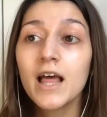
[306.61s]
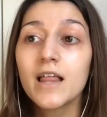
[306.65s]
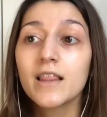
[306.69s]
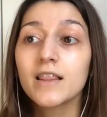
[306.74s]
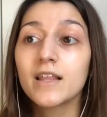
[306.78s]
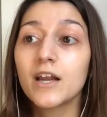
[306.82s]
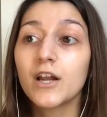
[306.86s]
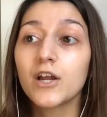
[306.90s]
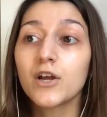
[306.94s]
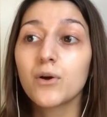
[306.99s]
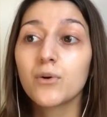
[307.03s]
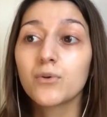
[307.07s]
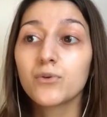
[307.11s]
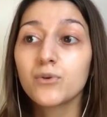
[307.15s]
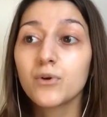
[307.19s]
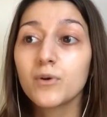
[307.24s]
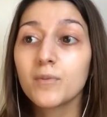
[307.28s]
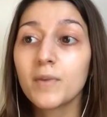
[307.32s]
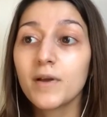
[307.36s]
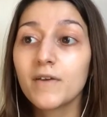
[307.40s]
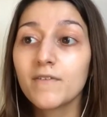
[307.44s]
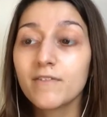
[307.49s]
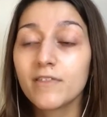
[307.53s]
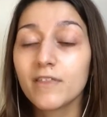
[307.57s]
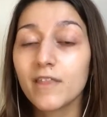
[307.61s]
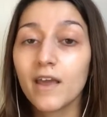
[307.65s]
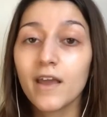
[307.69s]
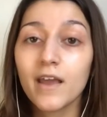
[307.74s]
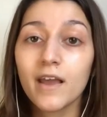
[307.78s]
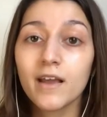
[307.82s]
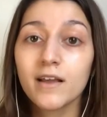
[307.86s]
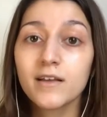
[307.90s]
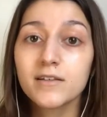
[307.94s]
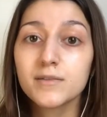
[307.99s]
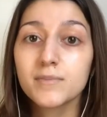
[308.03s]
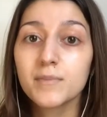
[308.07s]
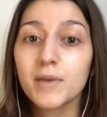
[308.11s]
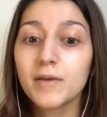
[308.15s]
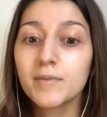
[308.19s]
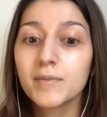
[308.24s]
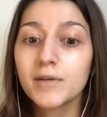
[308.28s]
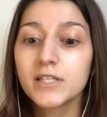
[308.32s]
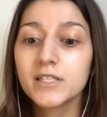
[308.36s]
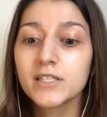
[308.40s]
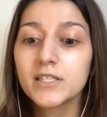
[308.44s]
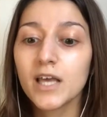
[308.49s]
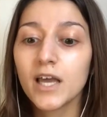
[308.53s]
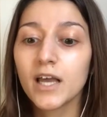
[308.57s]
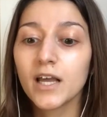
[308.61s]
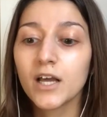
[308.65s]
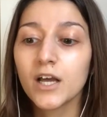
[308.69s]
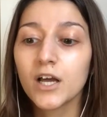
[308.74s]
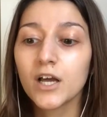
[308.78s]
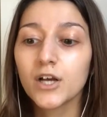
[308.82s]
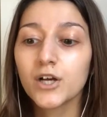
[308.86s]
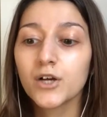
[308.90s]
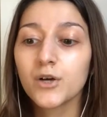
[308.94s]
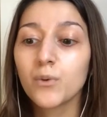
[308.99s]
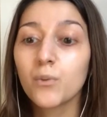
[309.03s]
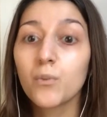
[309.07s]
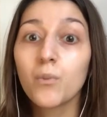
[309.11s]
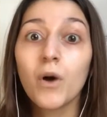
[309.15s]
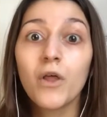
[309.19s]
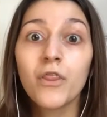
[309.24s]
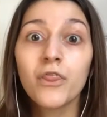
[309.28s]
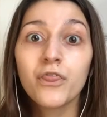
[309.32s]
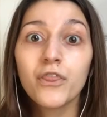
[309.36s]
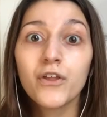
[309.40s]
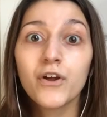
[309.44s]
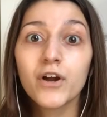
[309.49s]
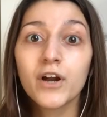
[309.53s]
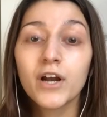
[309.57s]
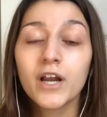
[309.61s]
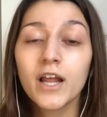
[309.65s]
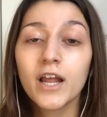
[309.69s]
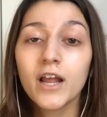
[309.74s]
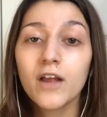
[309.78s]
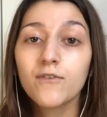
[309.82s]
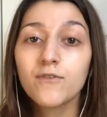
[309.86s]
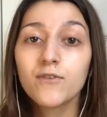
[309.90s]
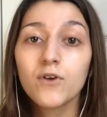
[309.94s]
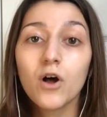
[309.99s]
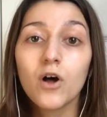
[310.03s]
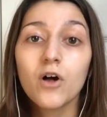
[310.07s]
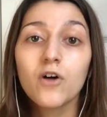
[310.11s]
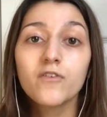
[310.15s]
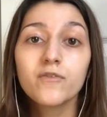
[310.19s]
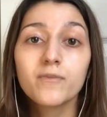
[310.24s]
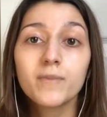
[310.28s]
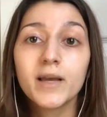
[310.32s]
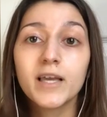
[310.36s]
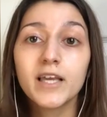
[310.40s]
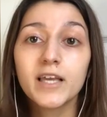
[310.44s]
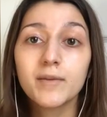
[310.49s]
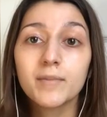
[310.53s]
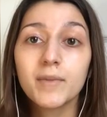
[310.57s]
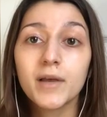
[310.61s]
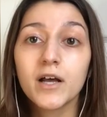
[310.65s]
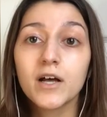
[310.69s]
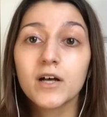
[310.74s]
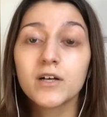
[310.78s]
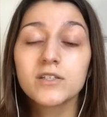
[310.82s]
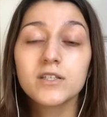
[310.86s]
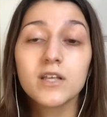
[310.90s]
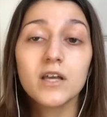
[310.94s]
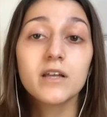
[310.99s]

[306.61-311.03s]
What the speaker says: then I go through all my things, maybe it's like 1:30 for all of my emails,